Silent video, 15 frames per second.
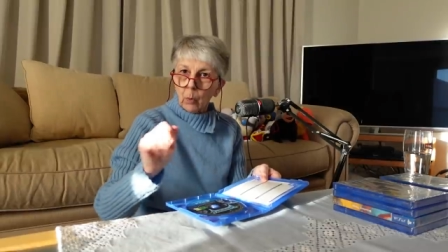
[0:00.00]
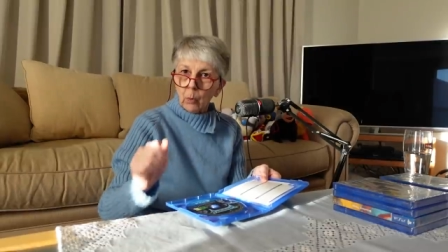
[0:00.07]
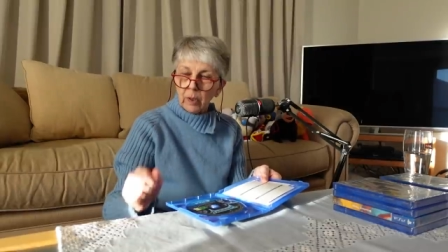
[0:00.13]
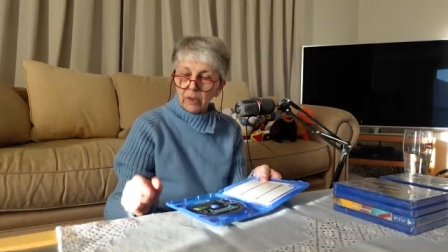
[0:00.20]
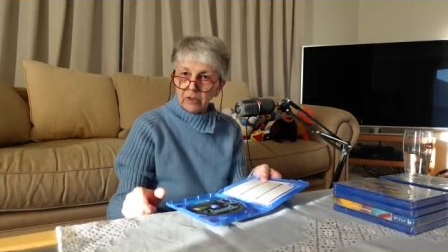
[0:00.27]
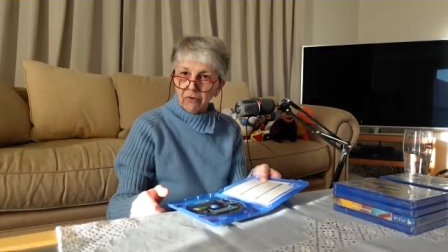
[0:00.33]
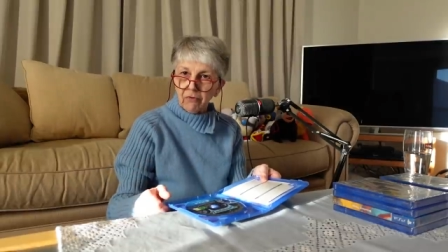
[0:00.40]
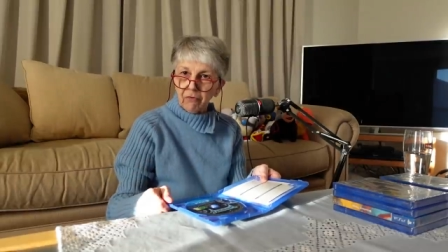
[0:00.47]

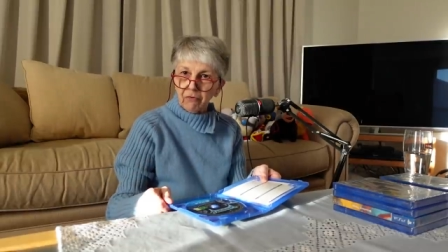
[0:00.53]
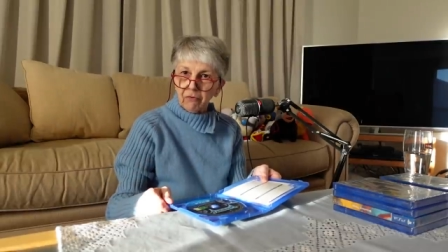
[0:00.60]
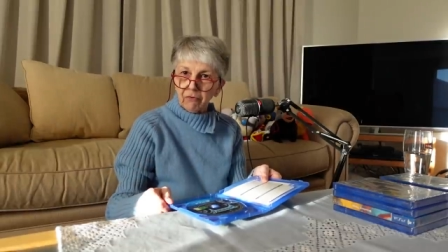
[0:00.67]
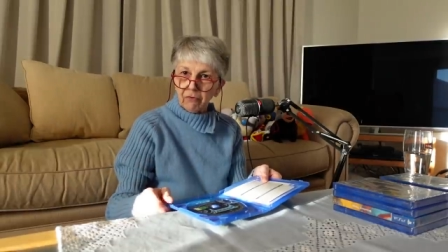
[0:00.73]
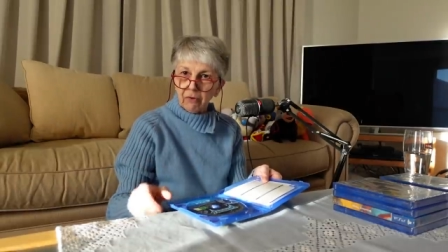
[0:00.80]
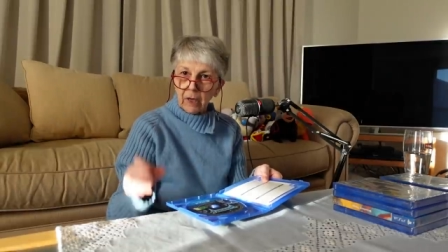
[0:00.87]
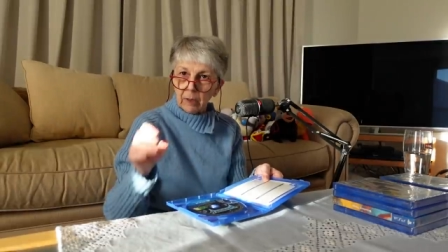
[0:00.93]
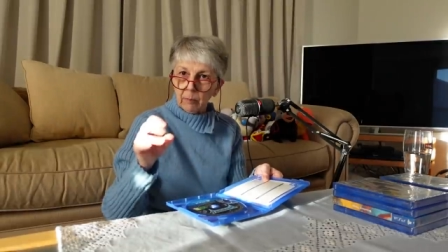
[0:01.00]
where
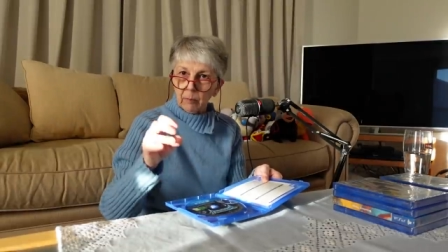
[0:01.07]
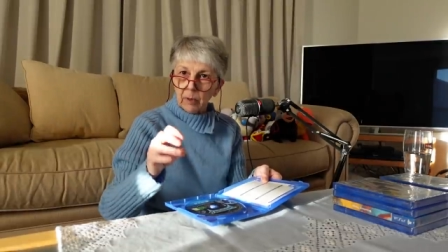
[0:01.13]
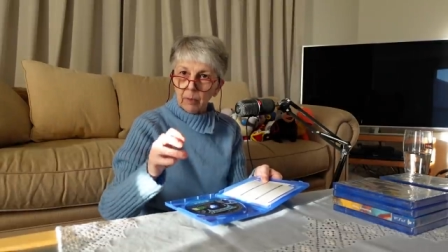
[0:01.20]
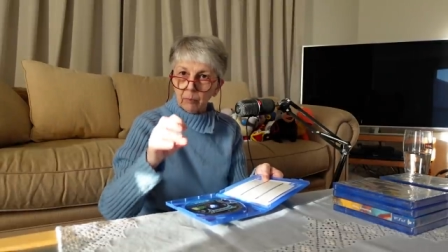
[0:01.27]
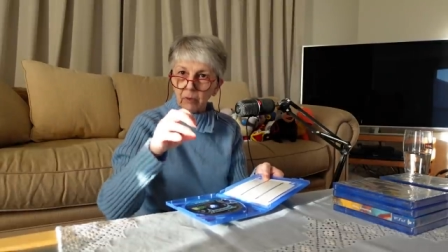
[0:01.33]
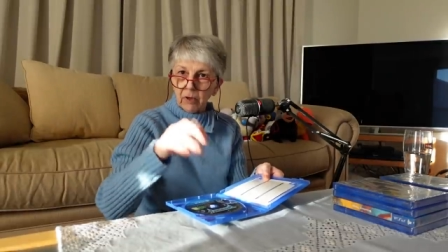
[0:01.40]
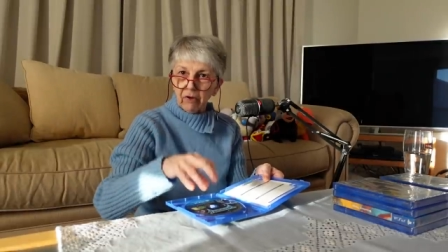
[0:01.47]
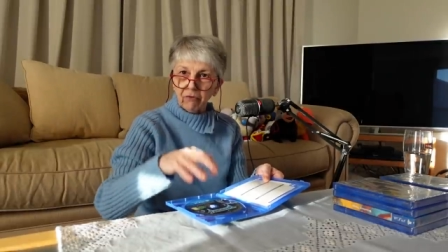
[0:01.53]
discs can be
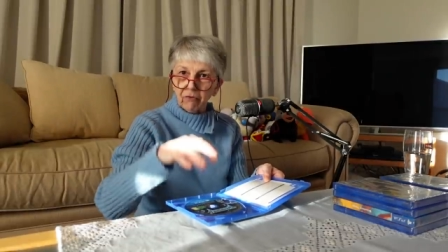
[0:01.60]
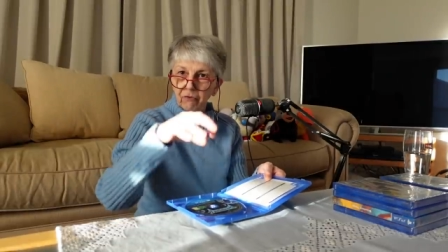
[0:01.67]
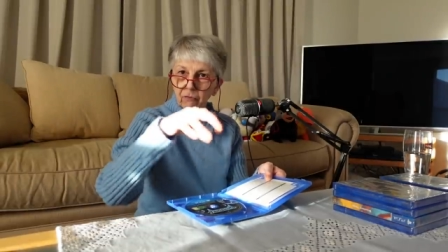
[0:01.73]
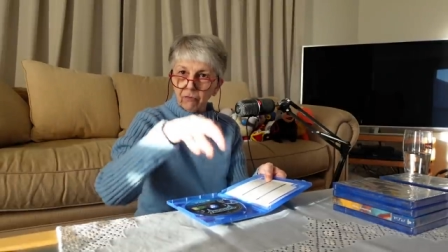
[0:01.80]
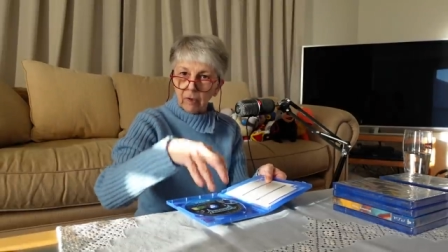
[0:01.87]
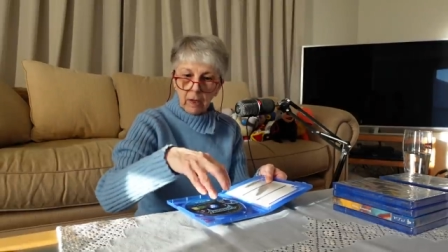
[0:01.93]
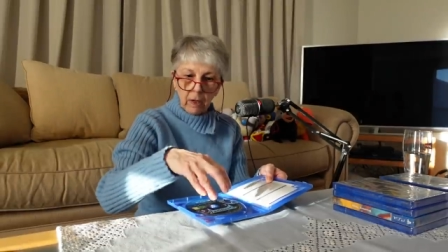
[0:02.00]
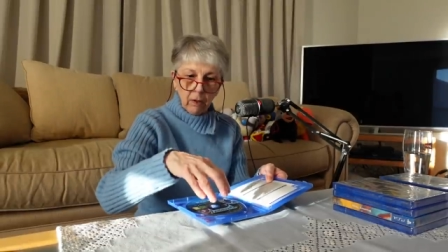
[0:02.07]
pressed
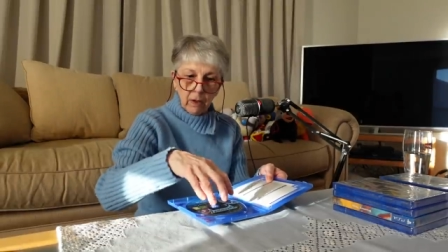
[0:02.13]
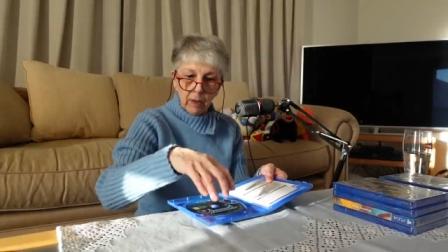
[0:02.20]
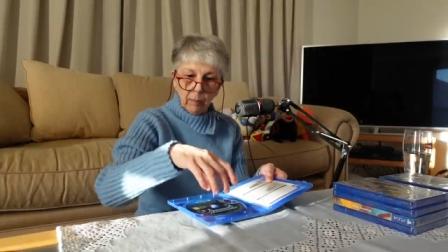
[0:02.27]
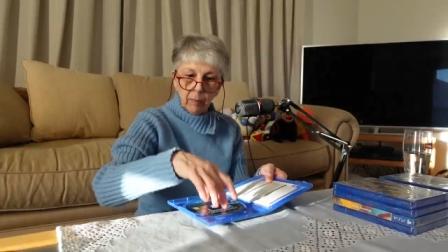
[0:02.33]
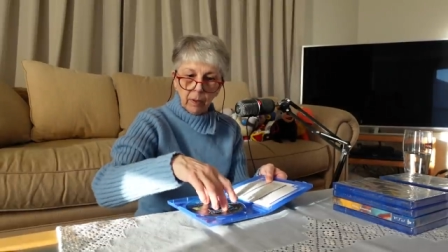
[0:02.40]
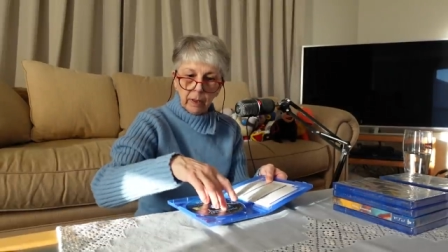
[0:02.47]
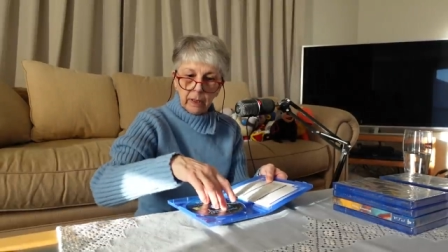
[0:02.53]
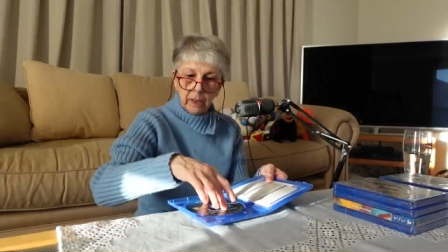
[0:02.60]

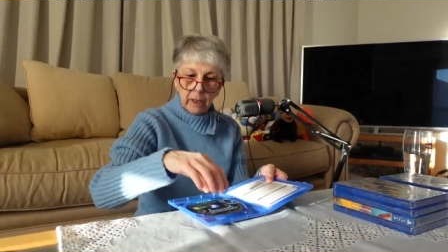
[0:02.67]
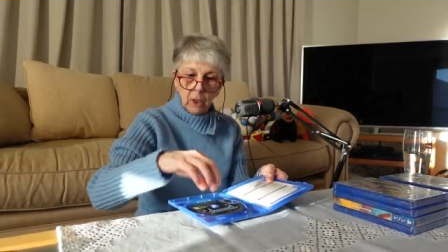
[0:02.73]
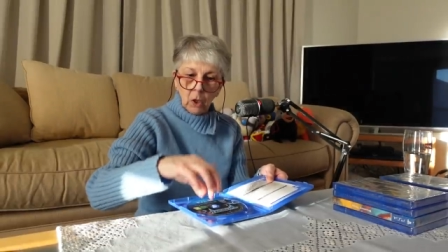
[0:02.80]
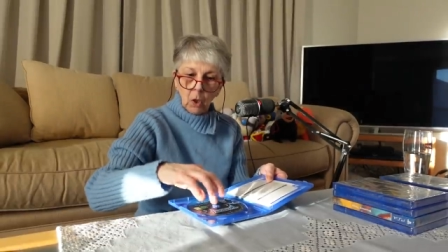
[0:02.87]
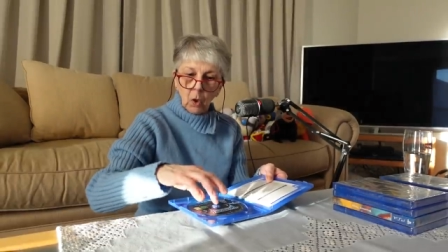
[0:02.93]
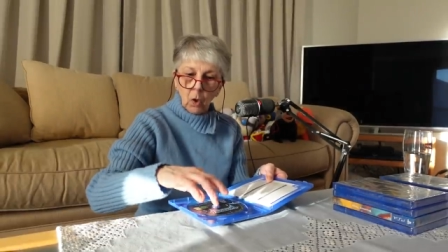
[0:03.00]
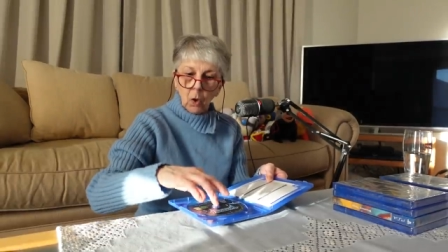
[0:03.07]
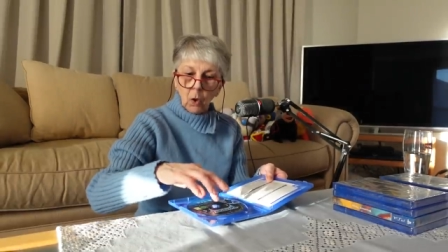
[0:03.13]
reliably
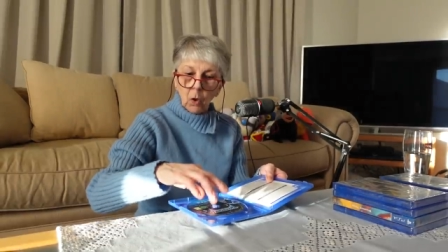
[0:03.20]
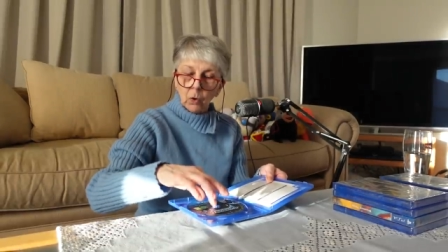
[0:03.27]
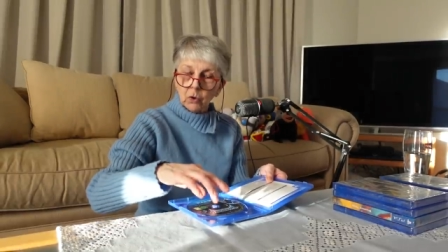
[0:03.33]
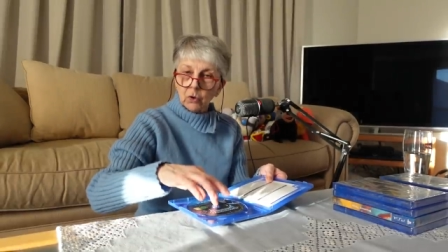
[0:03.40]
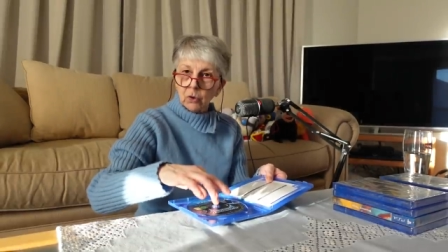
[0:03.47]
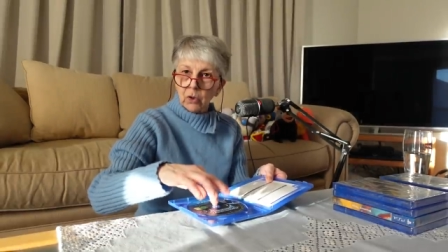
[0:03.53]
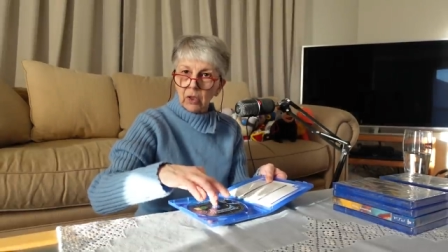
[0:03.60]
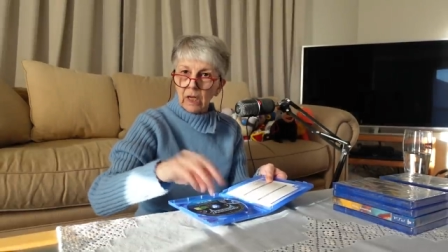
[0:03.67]

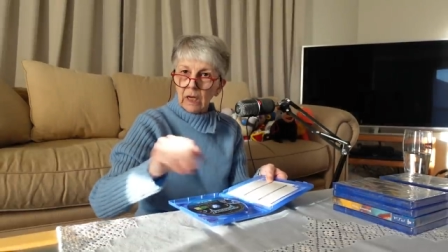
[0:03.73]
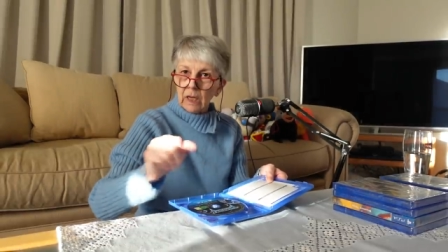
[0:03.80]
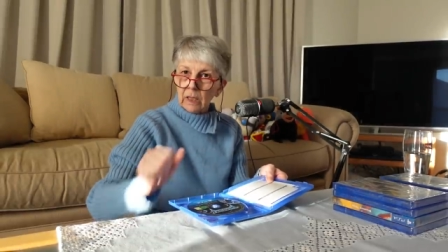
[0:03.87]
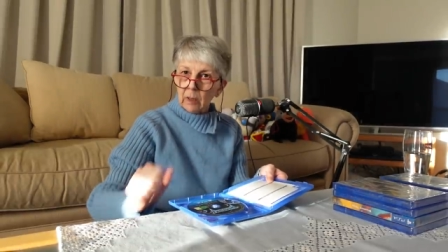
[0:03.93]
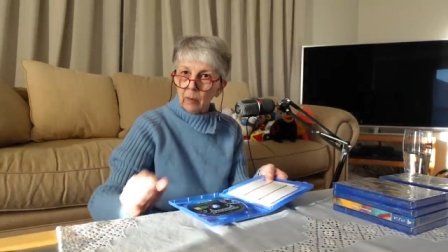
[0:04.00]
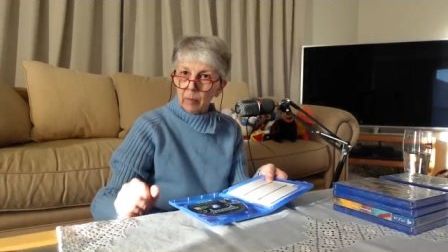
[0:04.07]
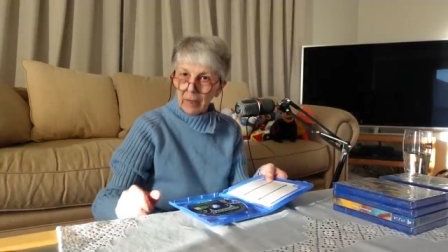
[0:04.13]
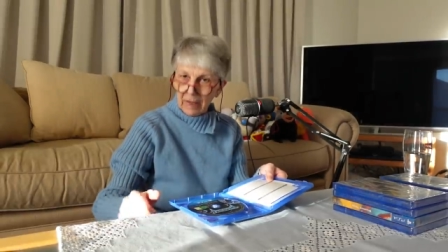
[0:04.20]
onto their
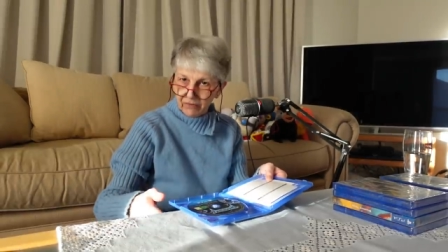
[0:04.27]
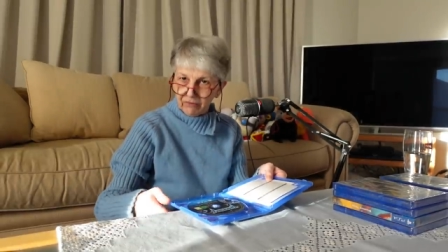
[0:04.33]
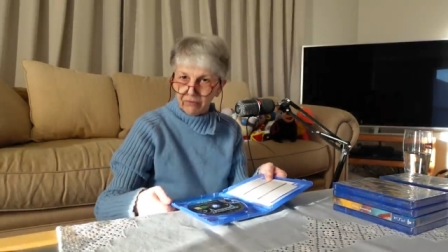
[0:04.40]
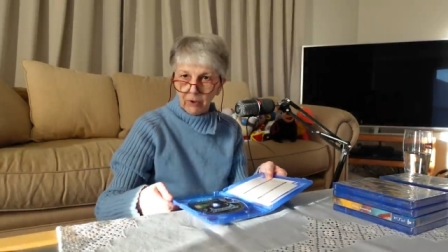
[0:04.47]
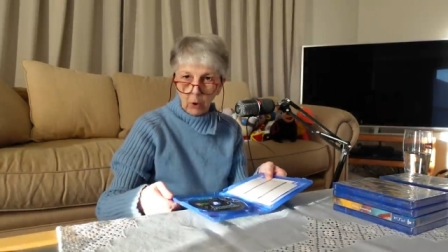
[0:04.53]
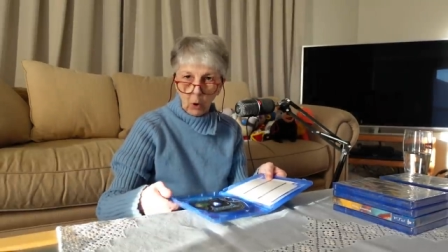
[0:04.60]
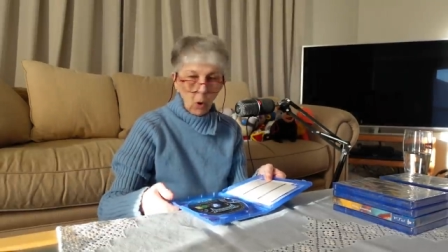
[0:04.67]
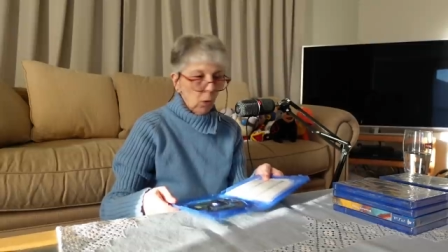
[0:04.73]
little
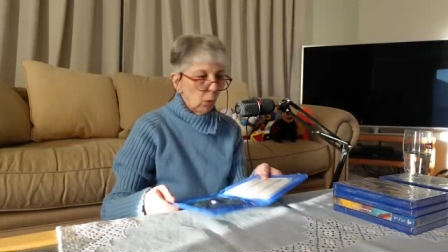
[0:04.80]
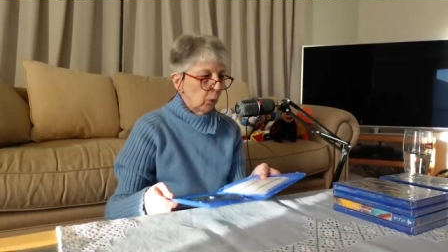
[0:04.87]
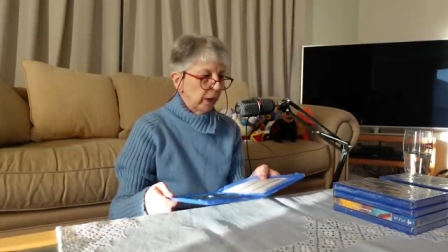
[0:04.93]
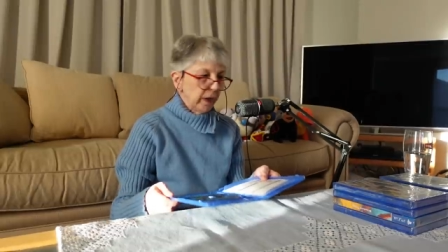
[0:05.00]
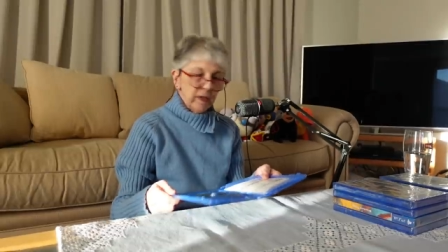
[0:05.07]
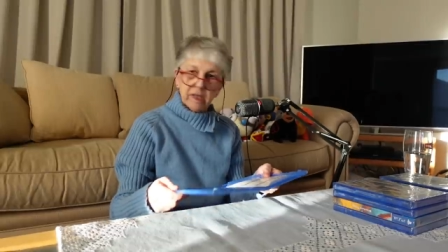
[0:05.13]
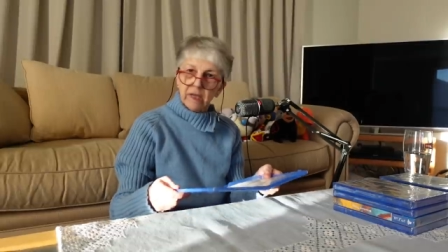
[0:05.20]
plastic holder.